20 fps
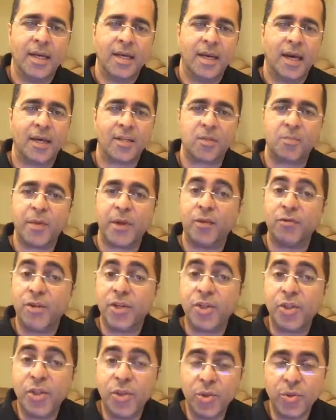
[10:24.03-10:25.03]
has been
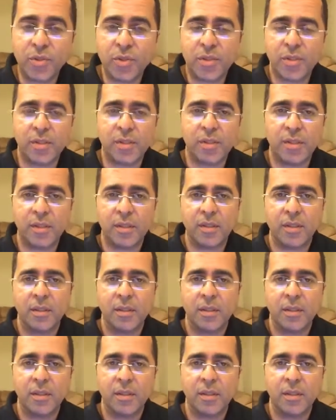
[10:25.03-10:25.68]
reduced